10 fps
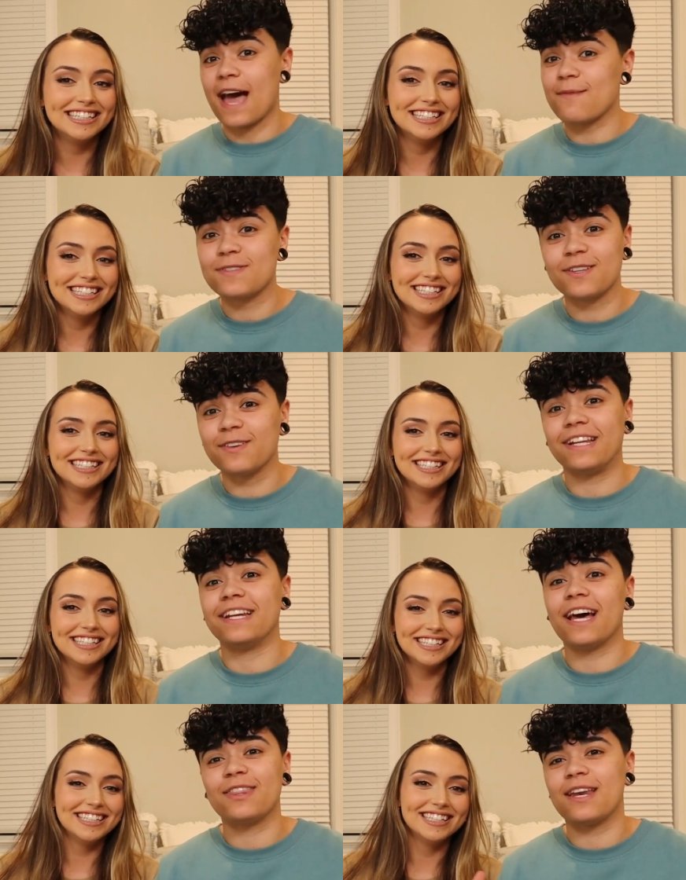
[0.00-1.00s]

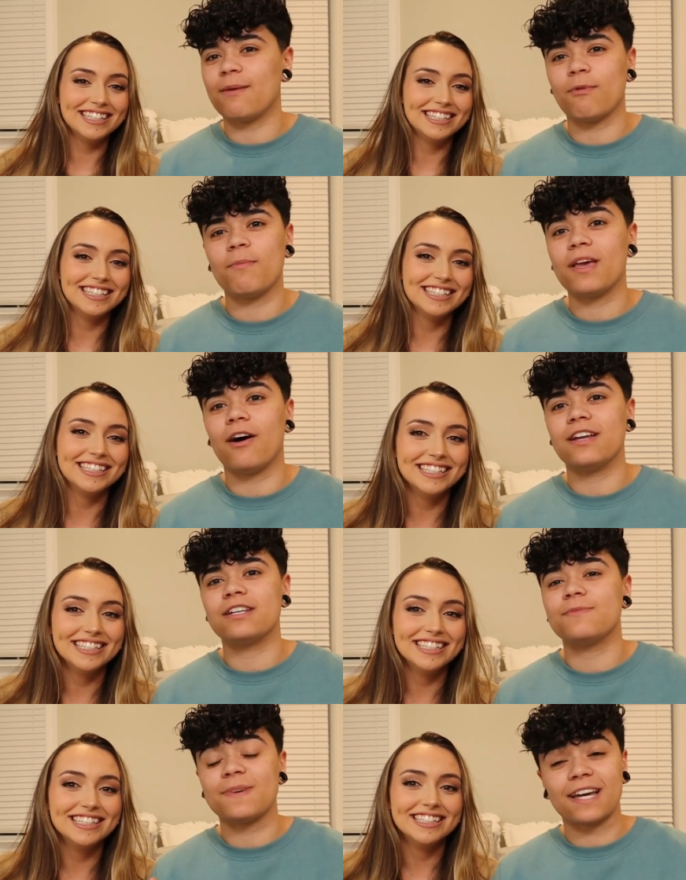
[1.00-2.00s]
Speaker 1: absolutely nothing. I'm gonna be
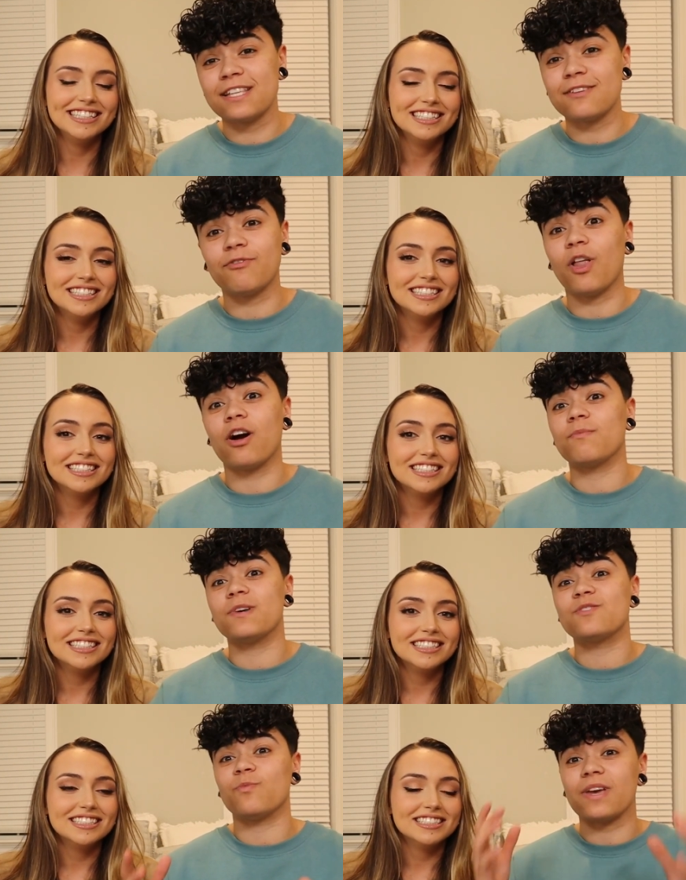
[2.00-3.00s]
honest. Because of
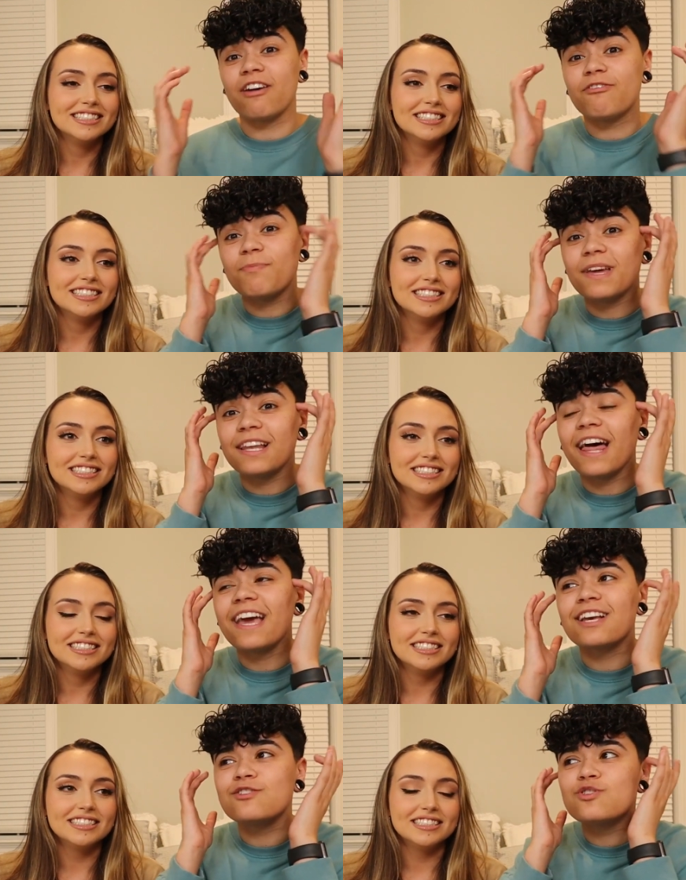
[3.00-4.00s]
Vlogmas, we have been
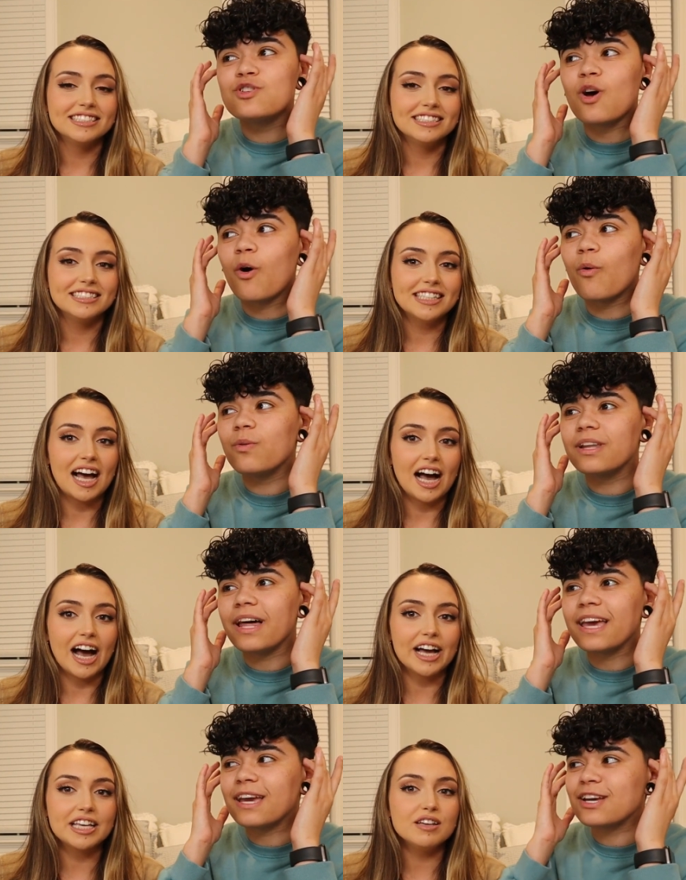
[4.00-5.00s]
like so
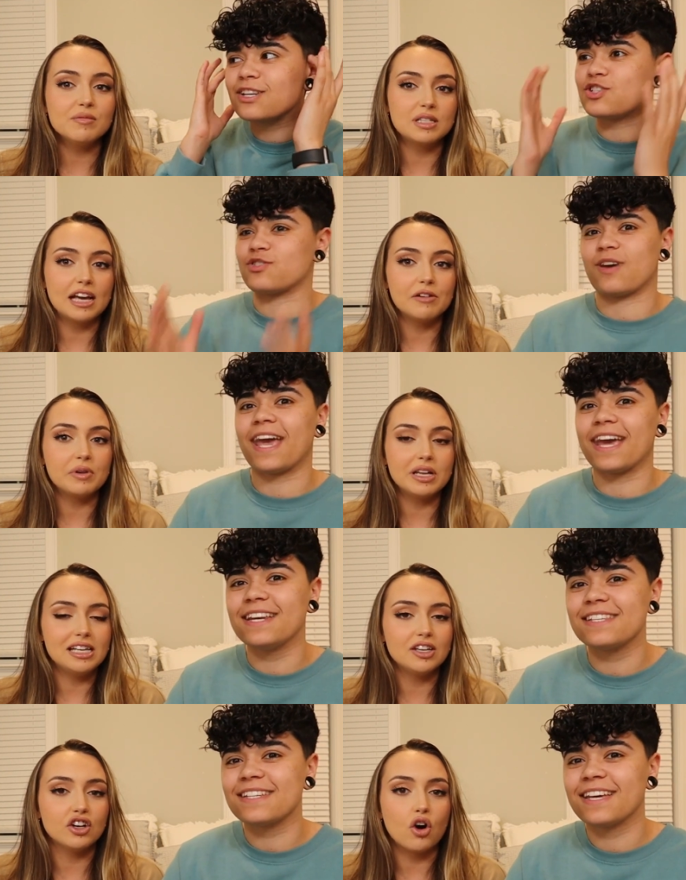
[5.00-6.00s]
like I keep saying drained.
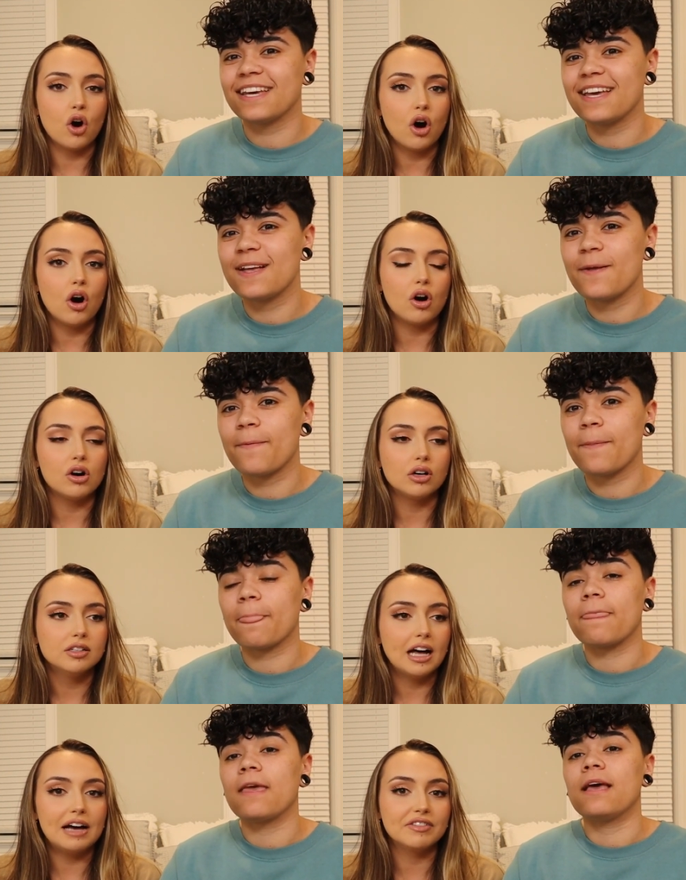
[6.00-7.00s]
we need
Speaker 2: to
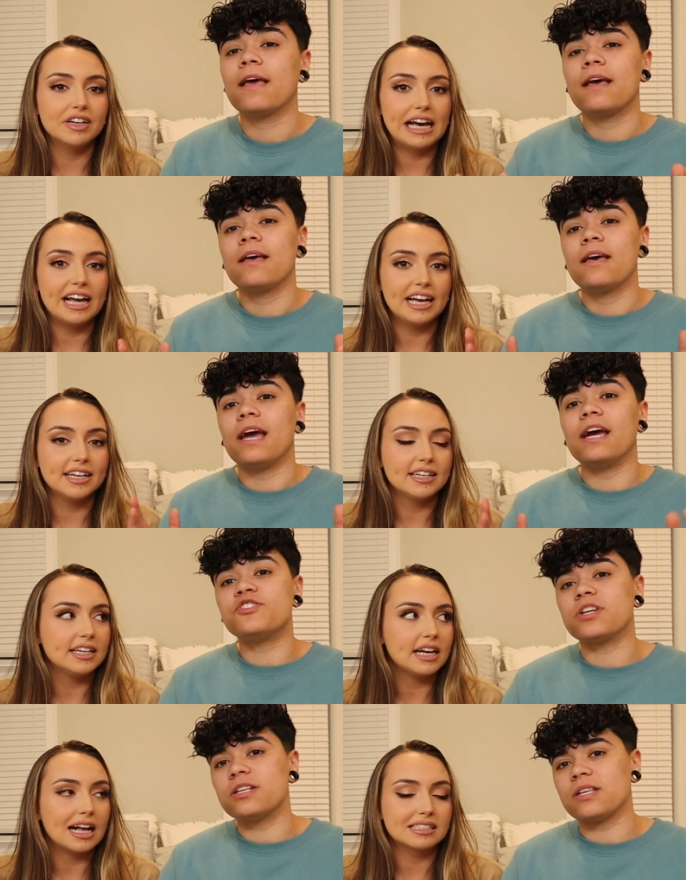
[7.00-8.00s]
call every day.
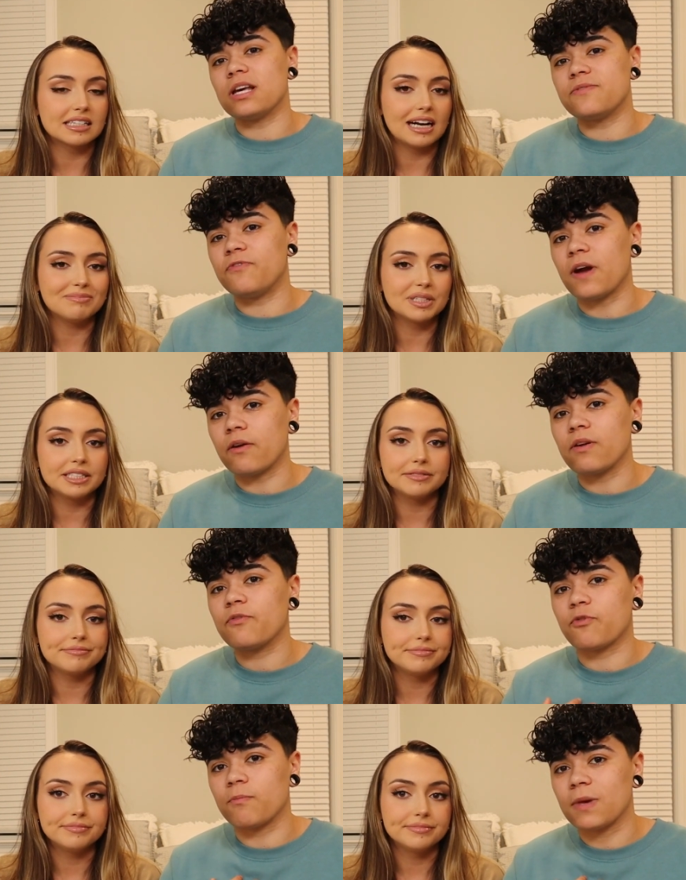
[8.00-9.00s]
It's just it it's happen.
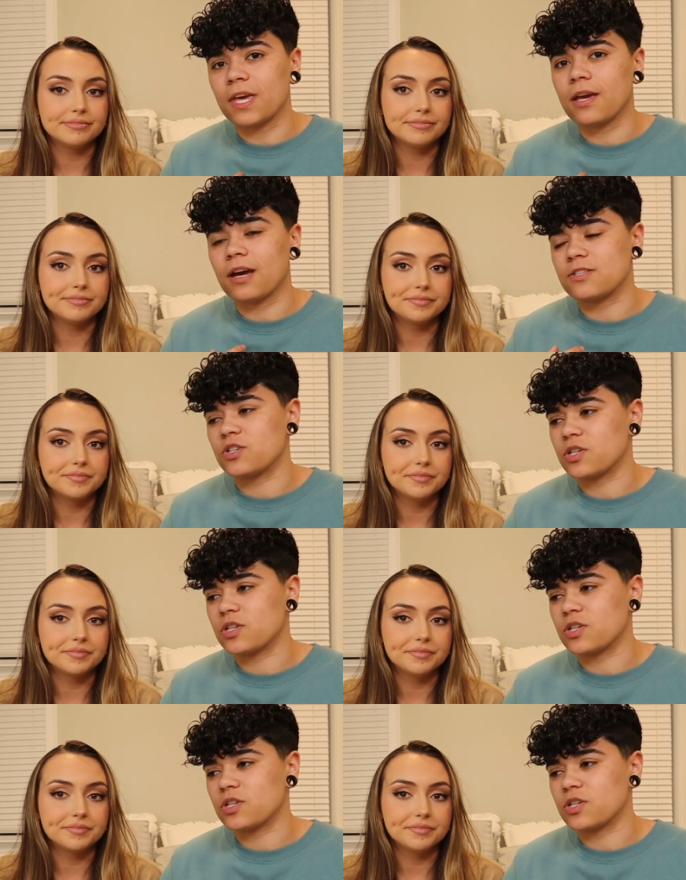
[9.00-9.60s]
very
Speaker 1: for me as a